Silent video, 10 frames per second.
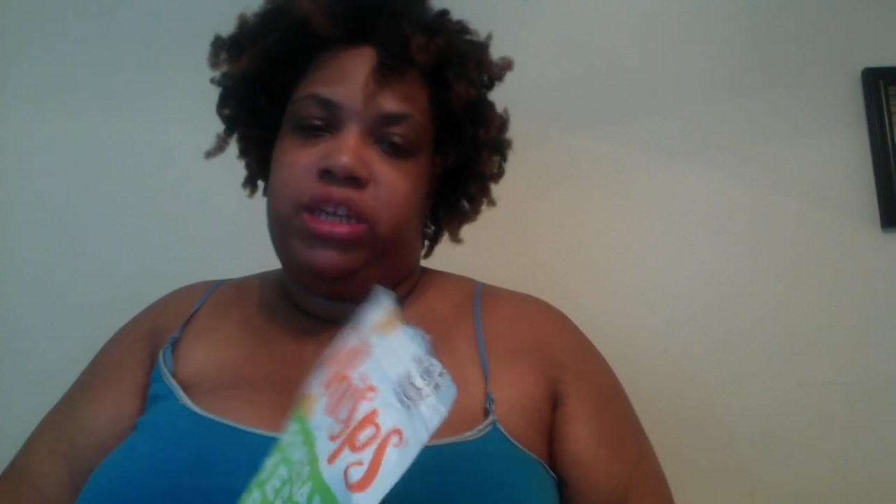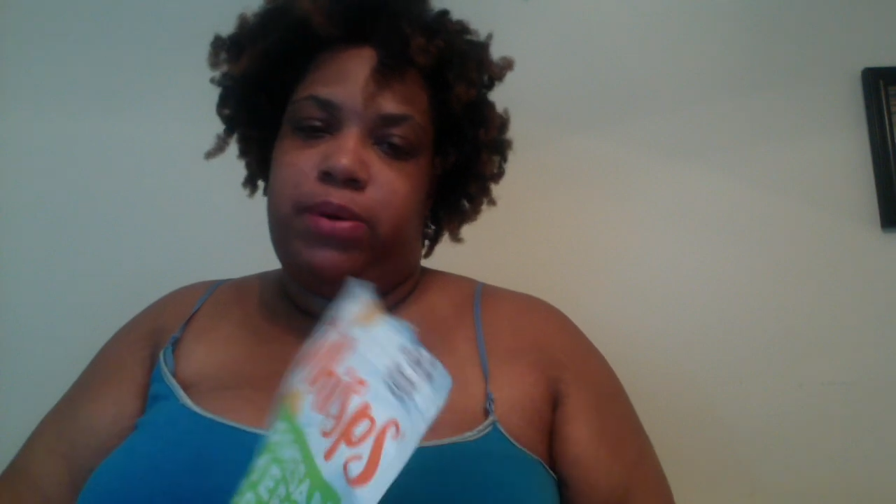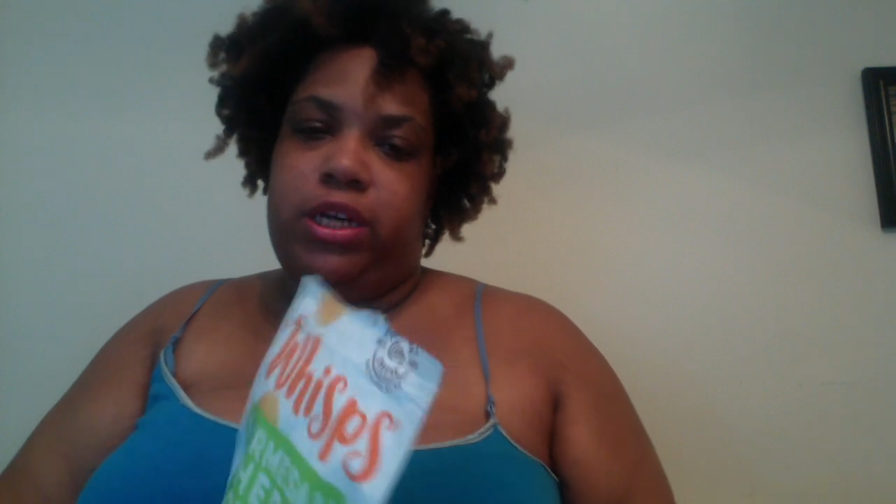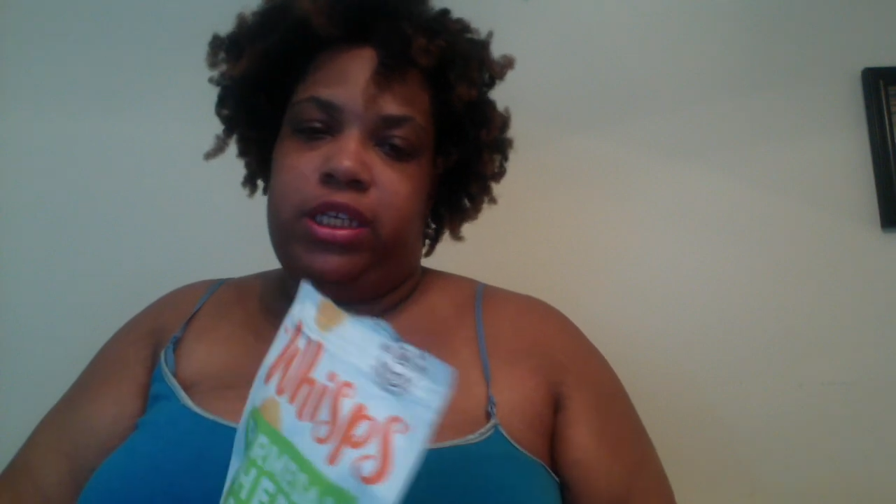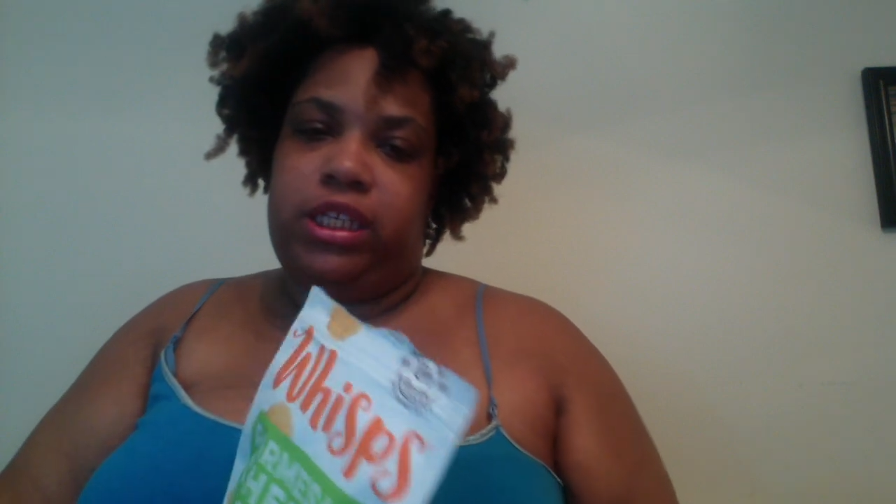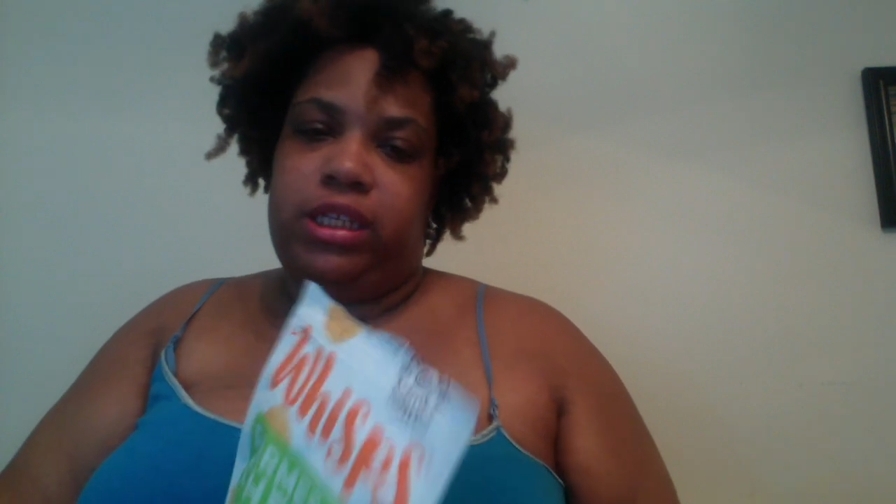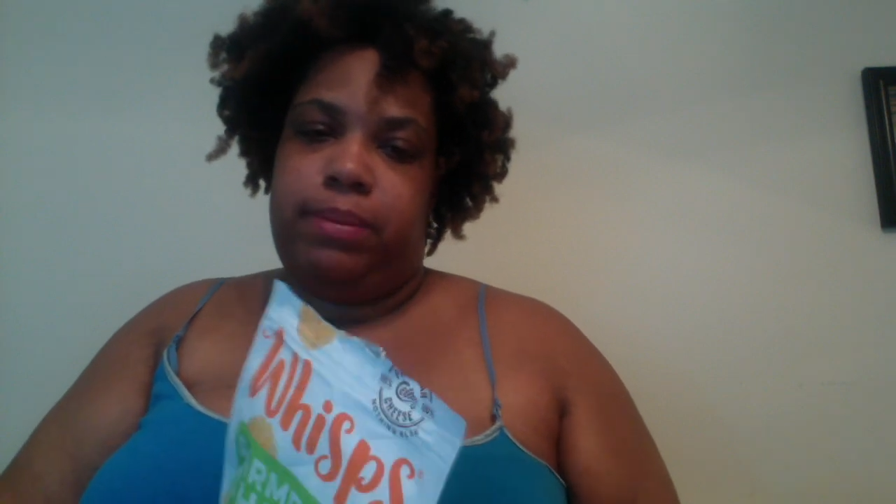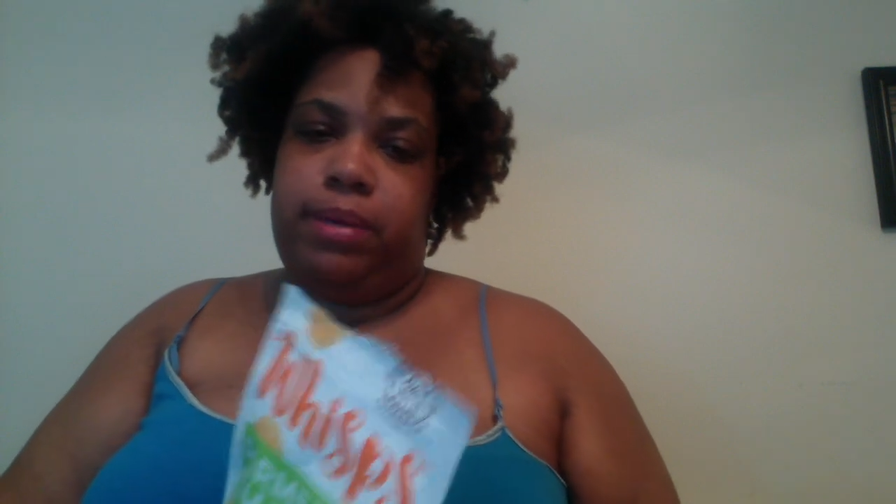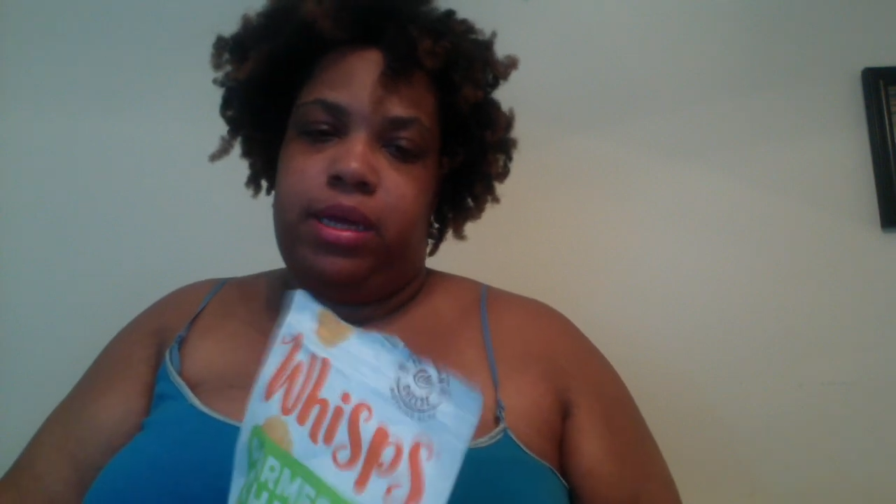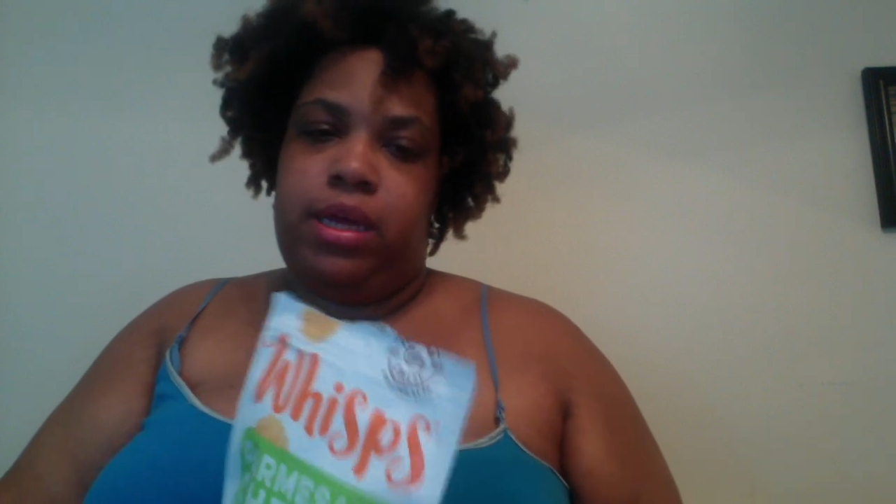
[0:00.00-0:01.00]
crisp.
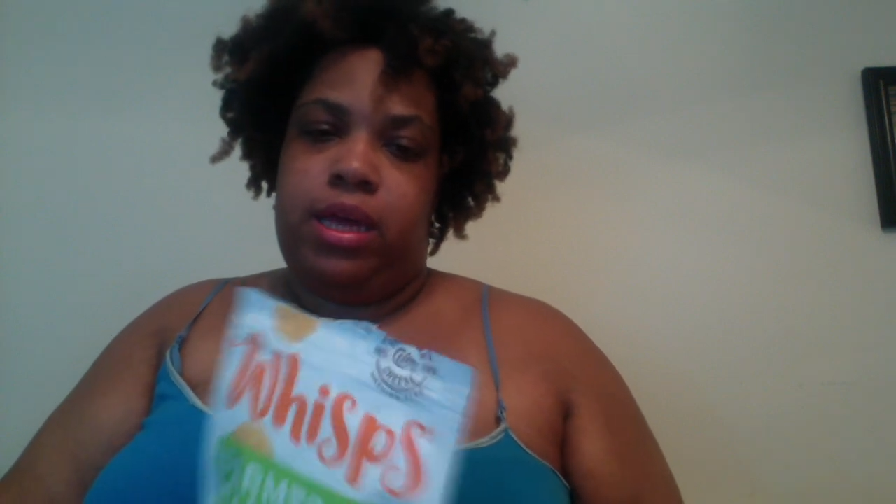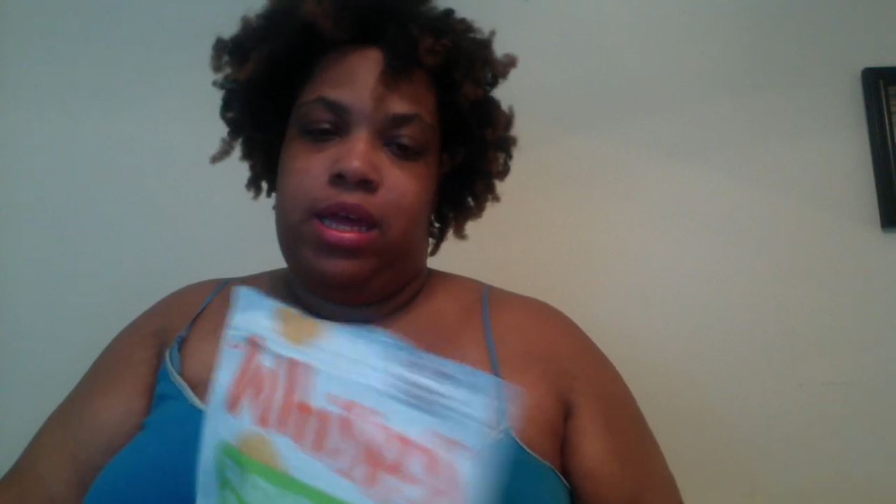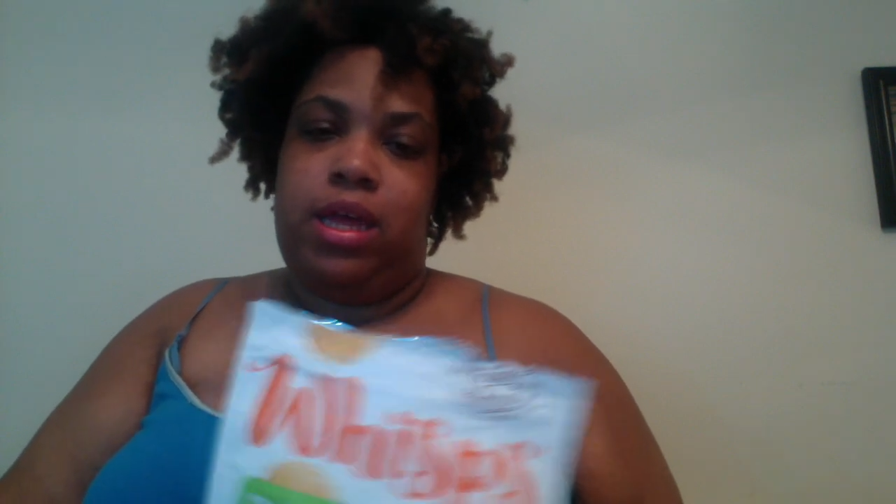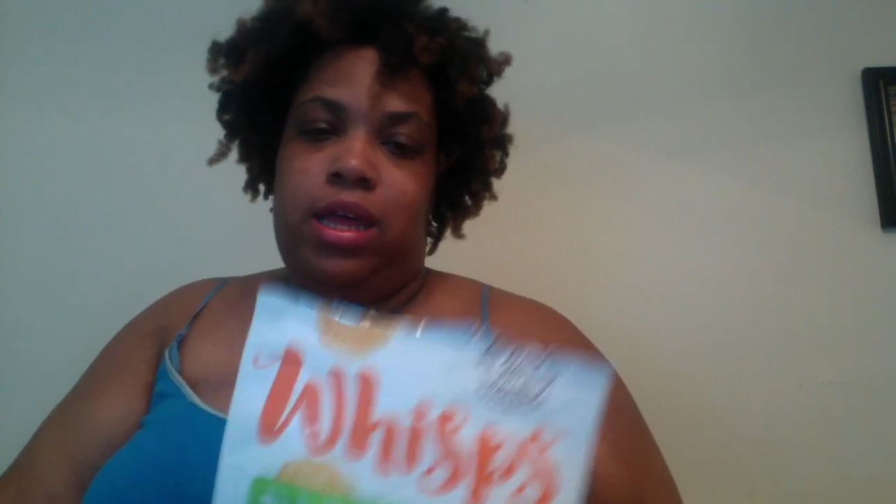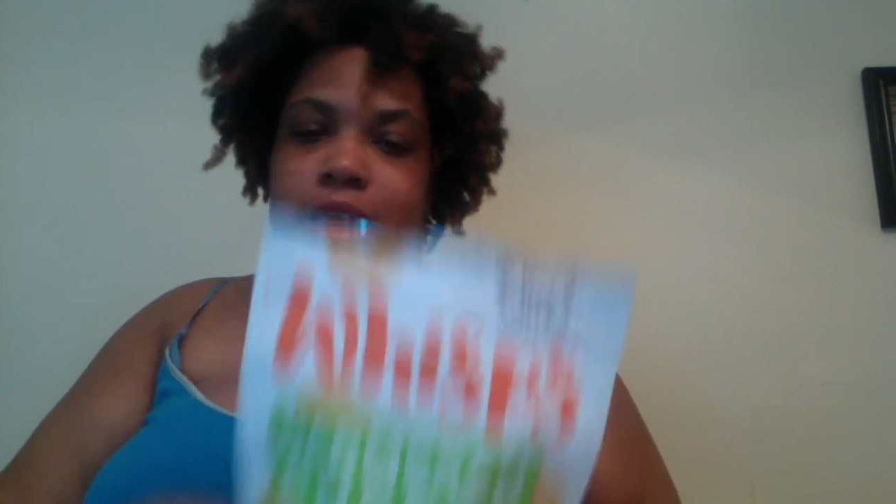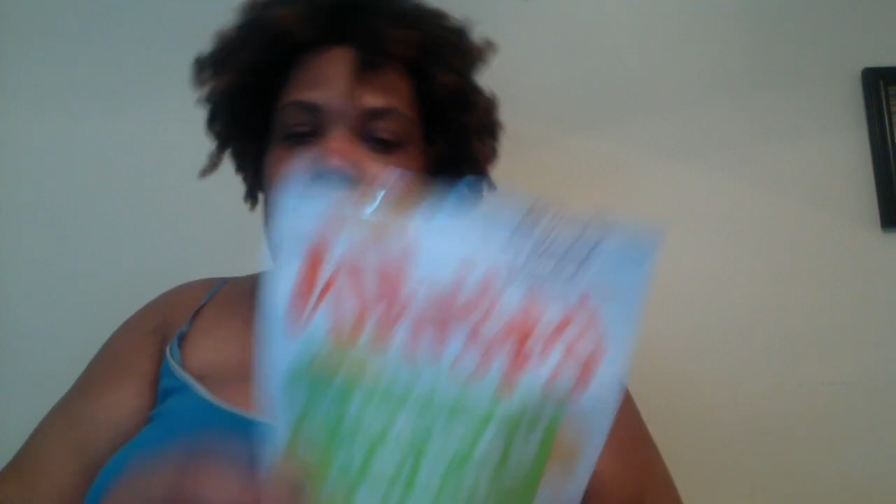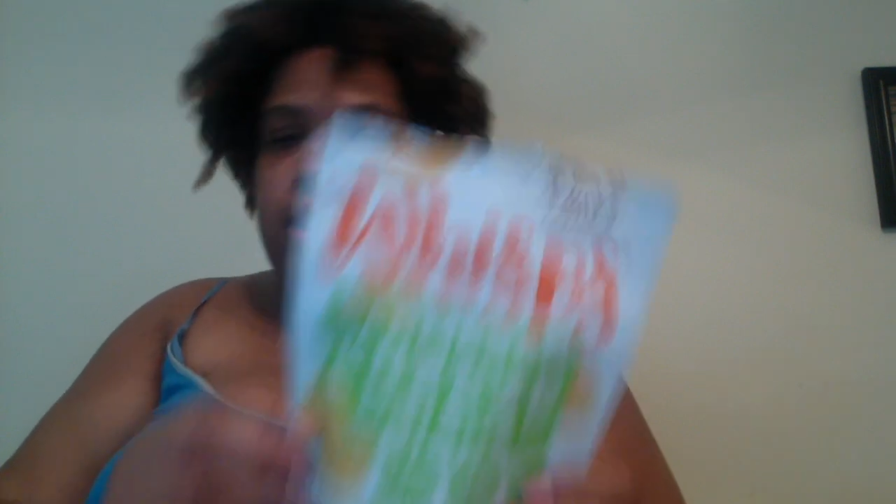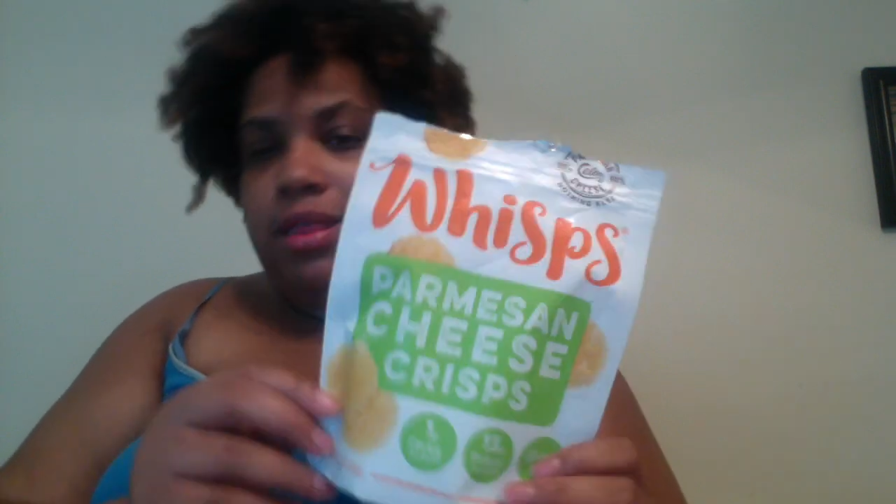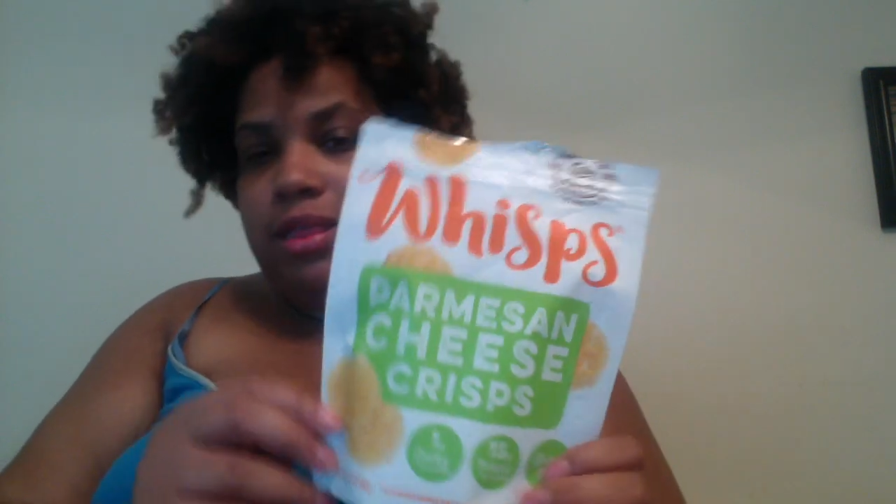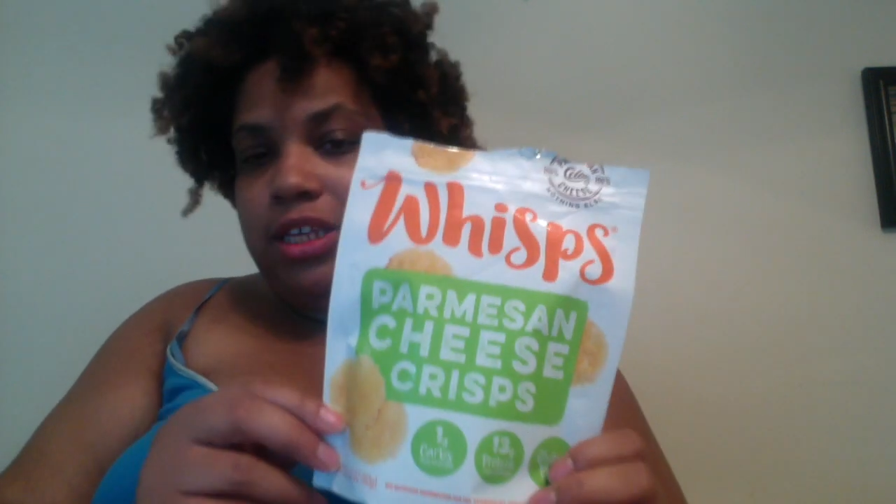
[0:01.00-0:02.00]

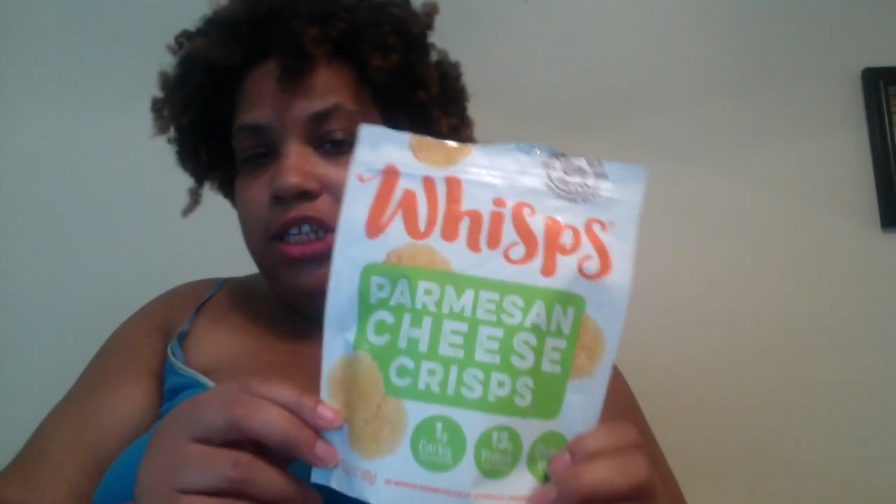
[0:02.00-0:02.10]
This